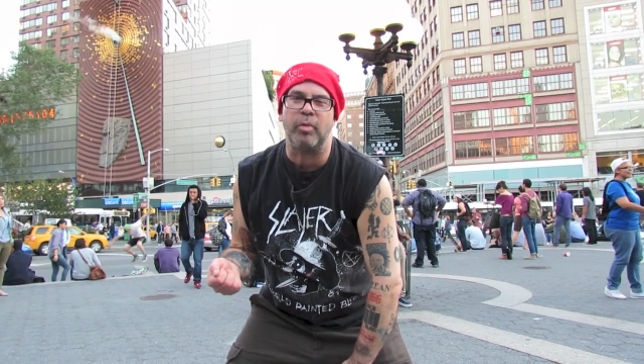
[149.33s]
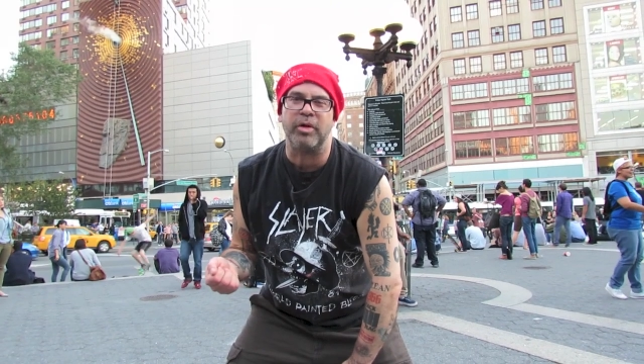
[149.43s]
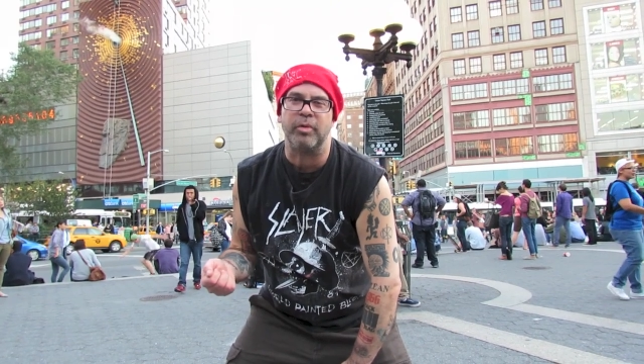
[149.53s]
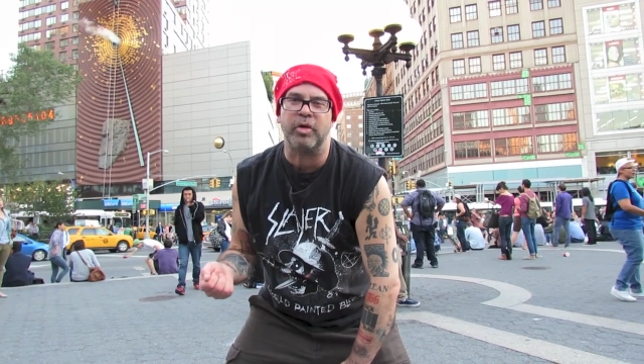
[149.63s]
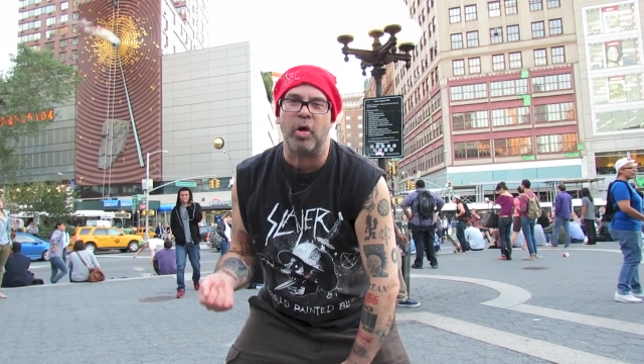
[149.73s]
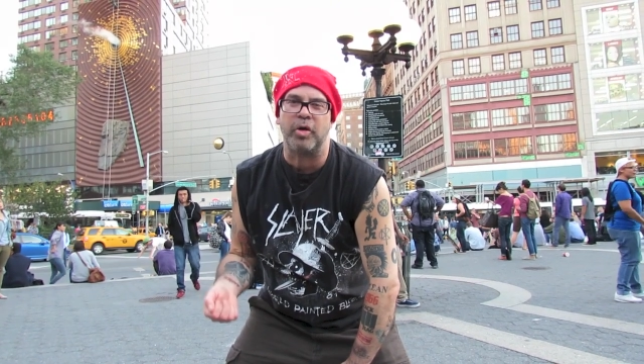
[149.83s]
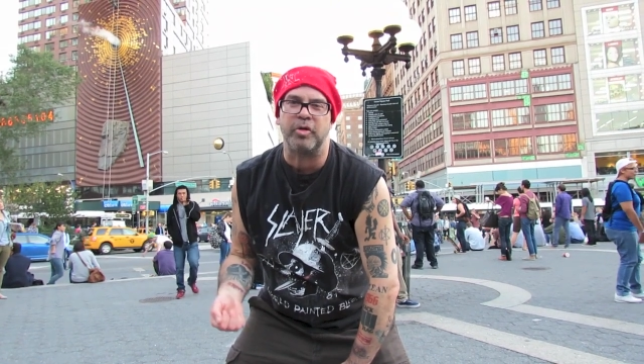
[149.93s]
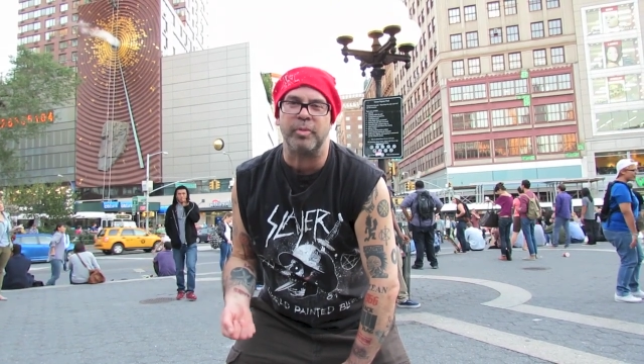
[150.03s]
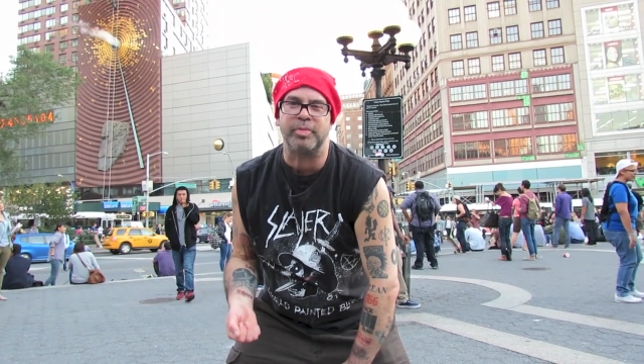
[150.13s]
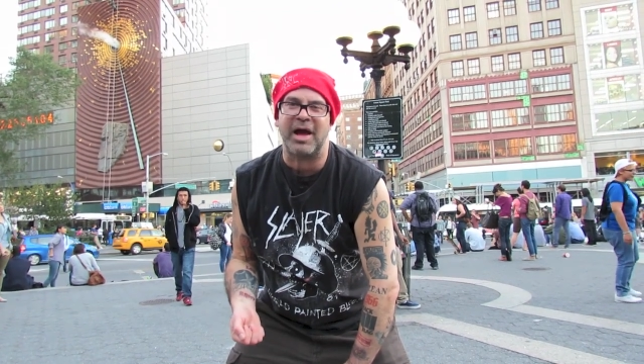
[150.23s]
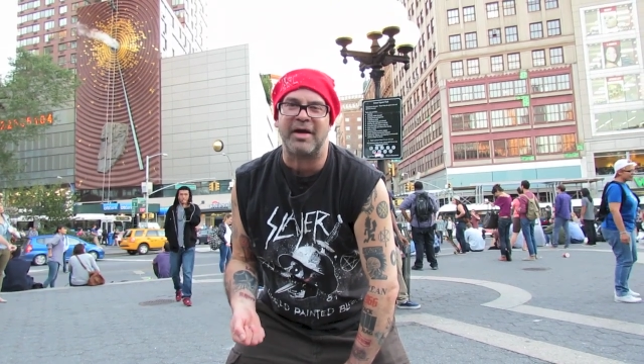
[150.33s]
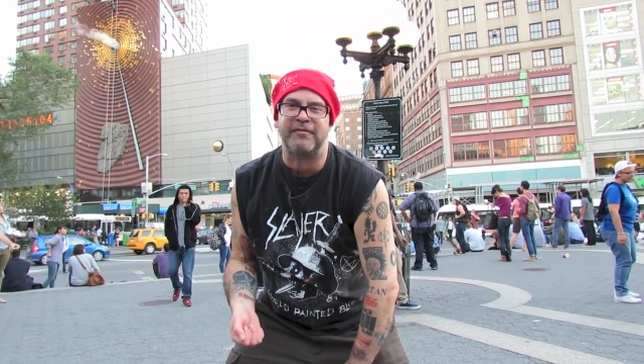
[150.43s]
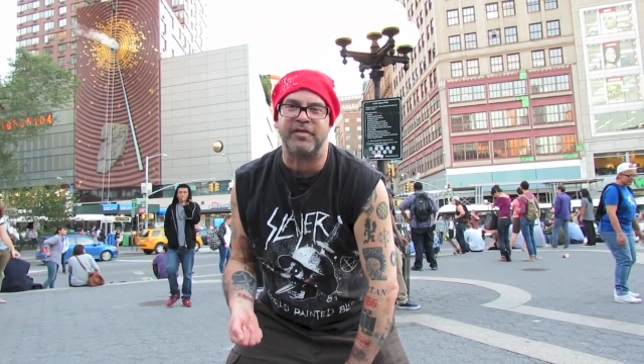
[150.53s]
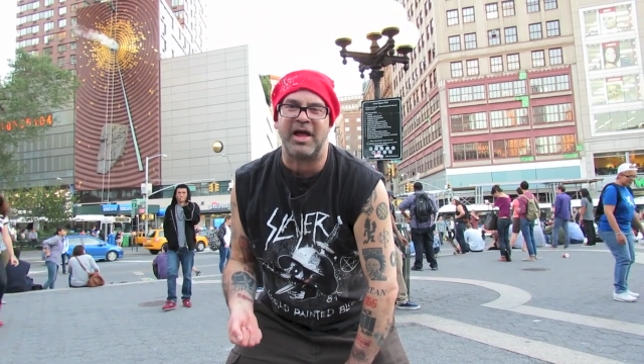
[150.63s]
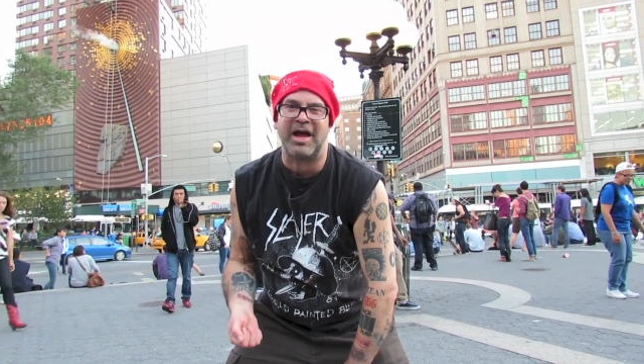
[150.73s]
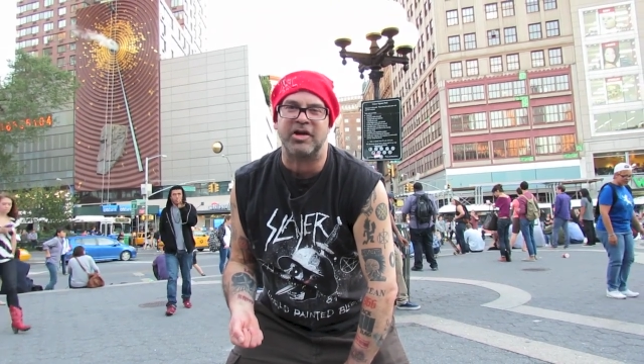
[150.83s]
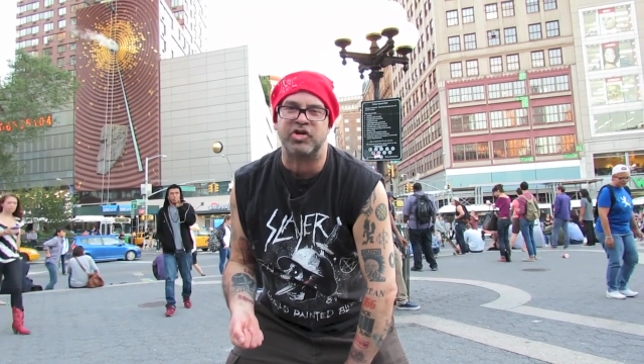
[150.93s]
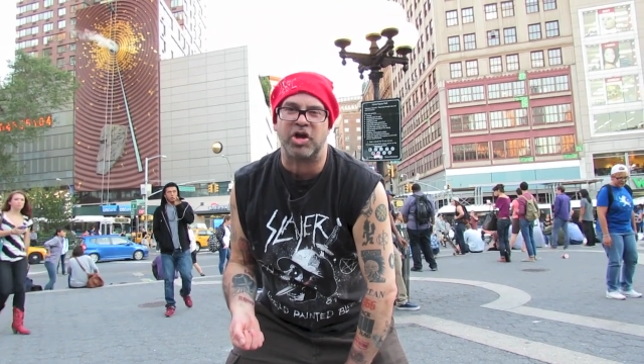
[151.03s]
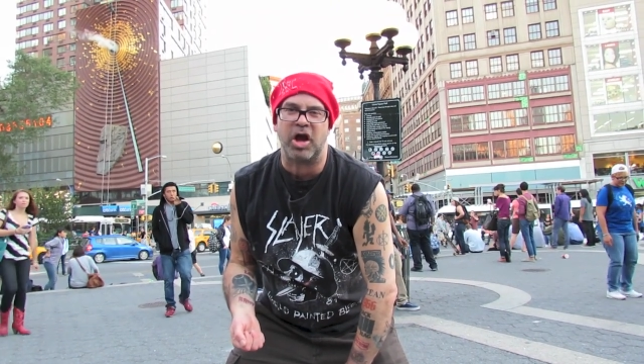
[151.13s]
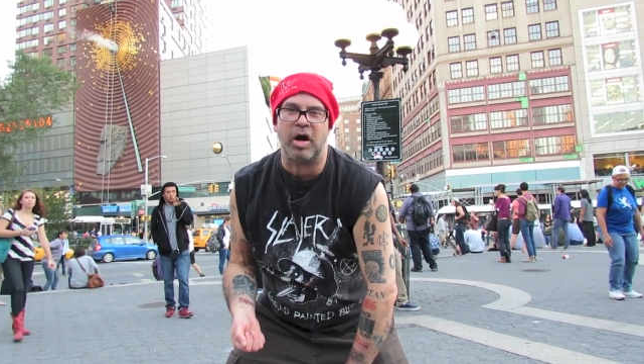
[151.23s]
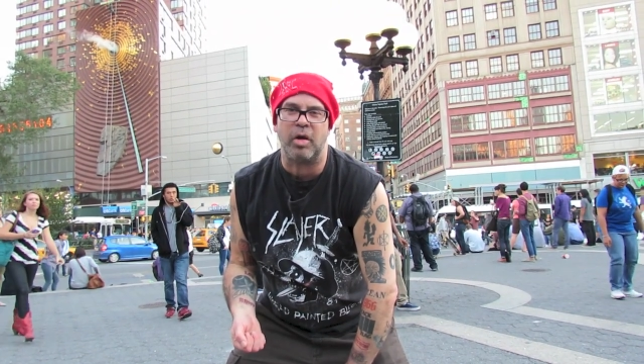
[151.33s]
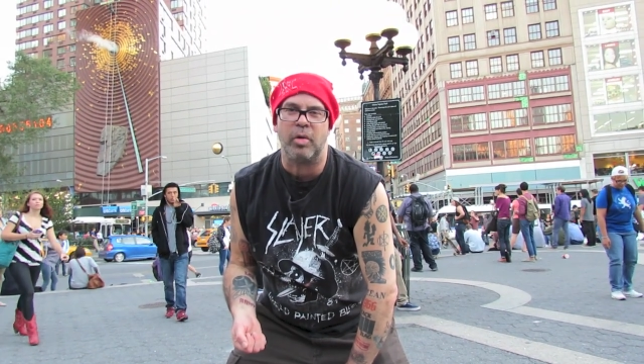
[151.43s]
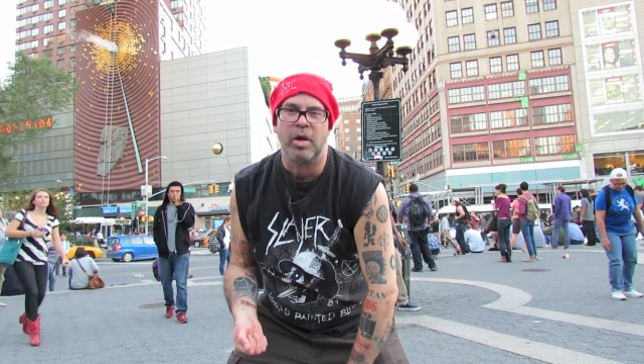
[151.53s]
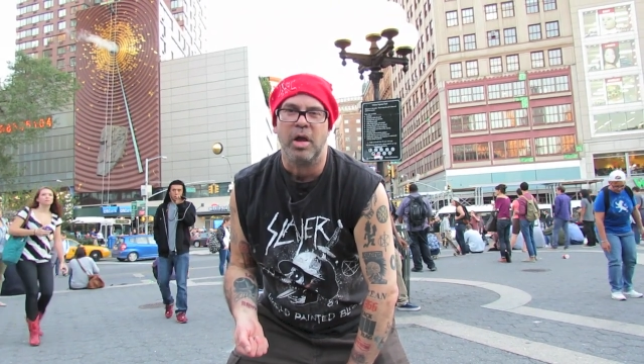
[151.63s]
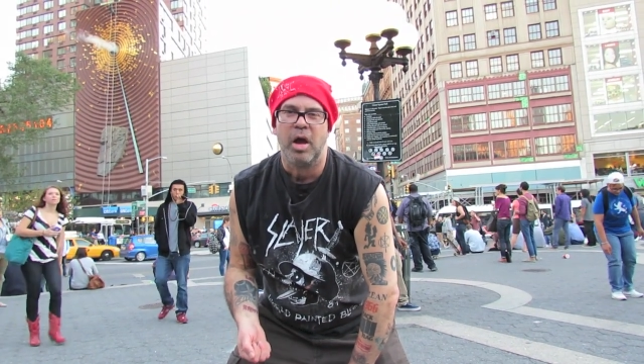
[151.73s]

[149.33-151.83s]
We were going to a Black Flag show,